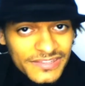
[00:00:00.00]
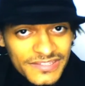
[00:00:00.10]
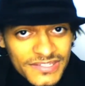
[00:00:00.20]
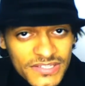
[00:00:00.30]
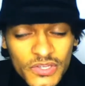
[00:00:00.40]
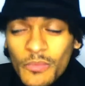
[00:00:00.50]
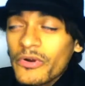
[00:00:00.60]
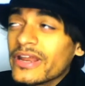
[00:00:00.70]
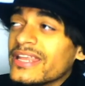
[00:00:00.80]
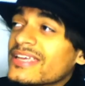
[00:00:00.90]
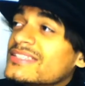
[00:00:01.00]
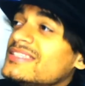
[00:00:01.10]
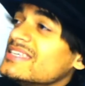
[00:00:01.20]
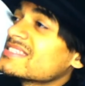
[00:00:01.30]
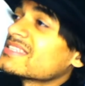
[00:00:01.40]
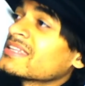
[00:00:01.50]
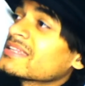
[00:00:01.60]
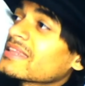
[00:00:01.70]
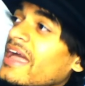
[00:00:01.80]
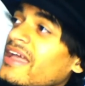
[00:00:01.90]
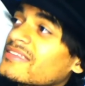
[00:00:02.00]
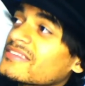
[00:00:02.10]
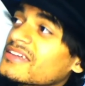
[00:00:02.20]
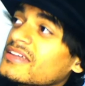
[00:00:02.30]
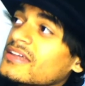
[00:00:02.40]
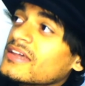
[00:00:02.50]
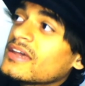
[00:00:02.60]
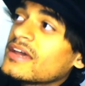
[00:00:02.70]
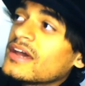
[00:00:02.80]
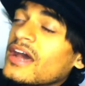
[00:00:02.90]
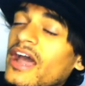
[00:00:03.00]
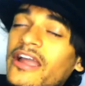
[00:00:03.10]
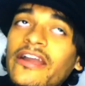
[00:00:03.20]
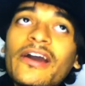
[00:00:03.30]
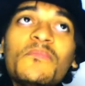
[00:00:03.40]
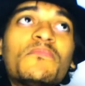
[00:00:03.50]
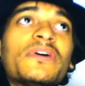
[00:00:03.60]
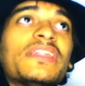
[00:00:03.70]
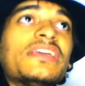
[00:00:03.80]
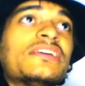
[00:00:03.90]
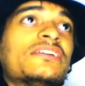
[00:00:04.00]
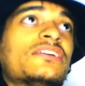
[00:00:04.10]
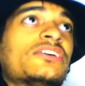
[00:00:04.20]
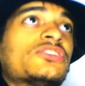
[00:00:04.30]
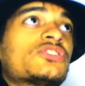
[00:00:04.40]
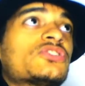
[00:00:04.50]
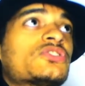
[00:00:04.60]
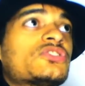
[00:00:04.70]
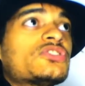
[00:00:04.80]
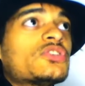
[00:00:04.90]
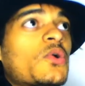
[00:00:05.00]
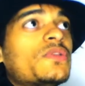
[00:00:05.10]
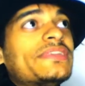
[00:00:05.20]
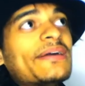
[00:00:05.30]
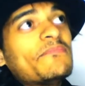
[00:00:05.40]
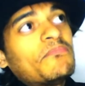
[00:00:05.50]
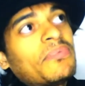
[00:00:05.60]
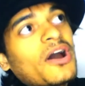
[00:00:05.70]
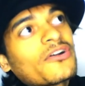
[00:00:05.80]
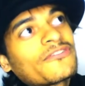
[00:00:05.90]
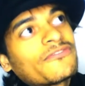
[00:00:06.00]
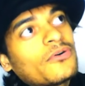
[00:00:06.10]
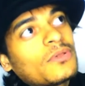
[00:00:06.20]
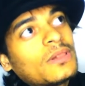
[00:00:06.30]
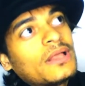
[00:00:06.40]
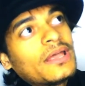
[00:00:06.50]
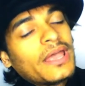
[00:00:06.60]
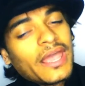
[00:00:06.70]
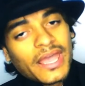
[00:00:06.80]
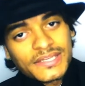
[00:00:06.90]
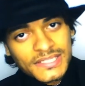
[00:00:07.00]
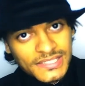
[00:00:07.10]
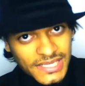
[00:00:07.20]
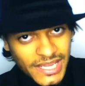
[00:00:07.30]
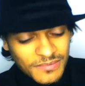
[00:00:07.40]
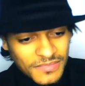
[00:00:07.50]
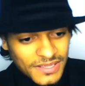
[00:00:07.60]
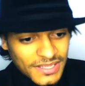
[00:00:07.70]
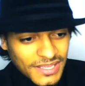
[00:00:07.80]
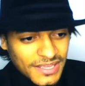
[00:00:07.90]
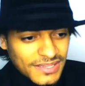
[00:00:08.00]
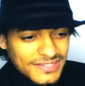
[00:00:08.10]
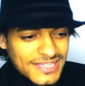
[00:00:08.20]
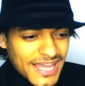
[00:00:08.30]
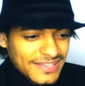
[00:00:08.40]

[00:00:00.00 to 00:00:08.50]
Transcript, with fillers: somewhere in a distant land, a company so damn powerful at the time that